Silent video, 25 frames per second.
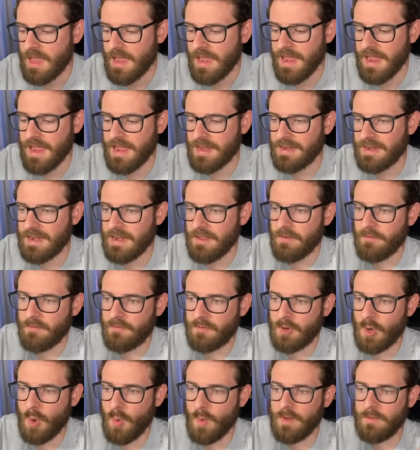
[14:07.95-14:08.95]
And
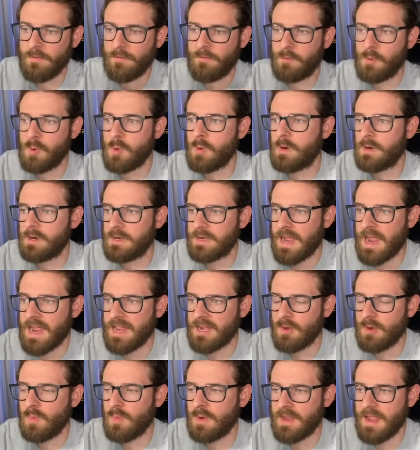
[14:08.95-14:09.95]
going forward, I
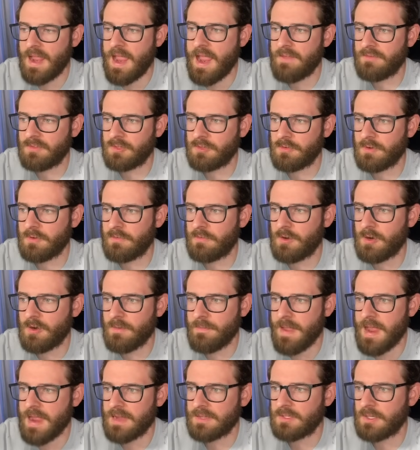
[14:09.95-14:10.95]
don't want to have to revert
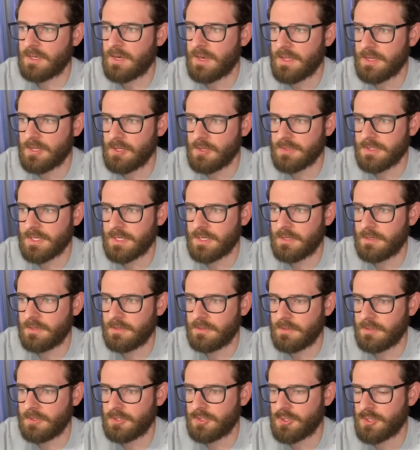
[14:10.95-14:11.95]
back to like
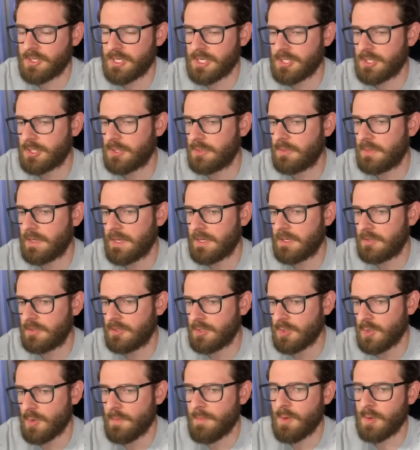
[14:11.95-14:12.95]
using traditional like
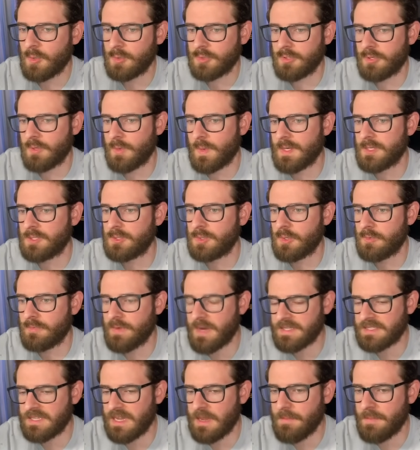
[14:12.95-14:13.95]
do a push request to a
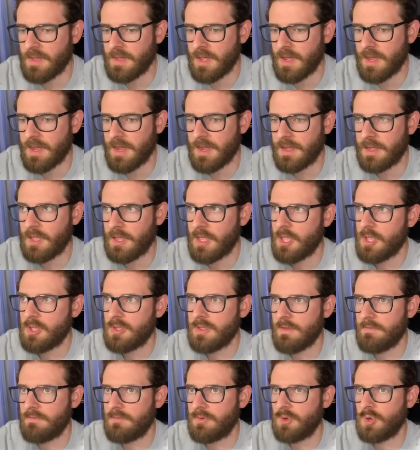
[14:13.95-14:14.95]
REST API.
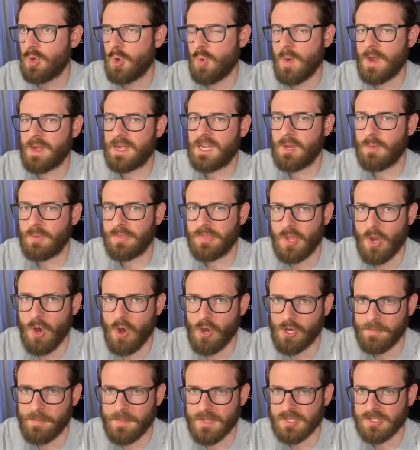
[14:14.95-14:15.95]
You have no idea what the
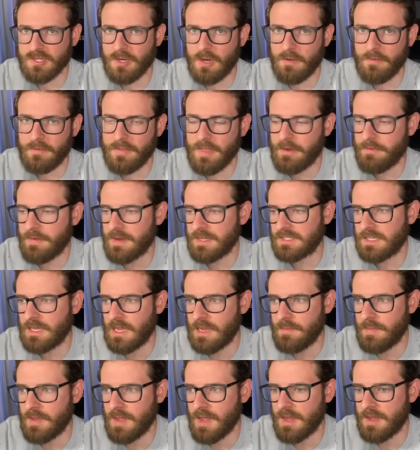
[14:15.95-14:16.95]
arguments are for that REST
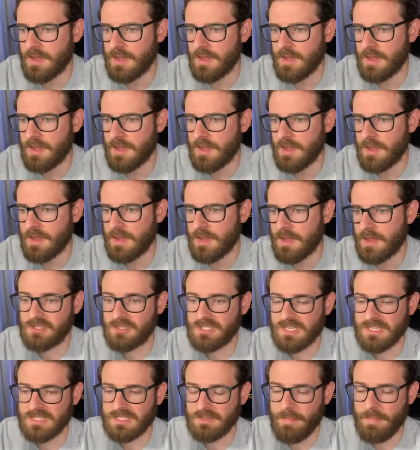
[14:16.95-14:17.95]
API. You have no idea what it
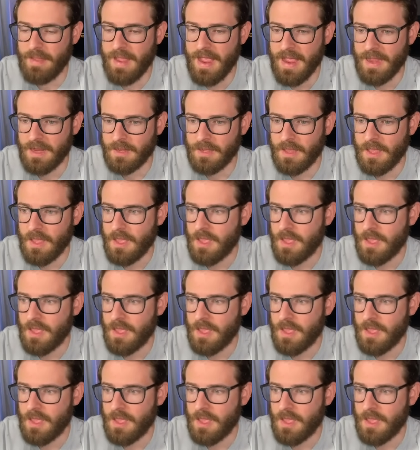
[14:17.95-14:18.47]
sends back.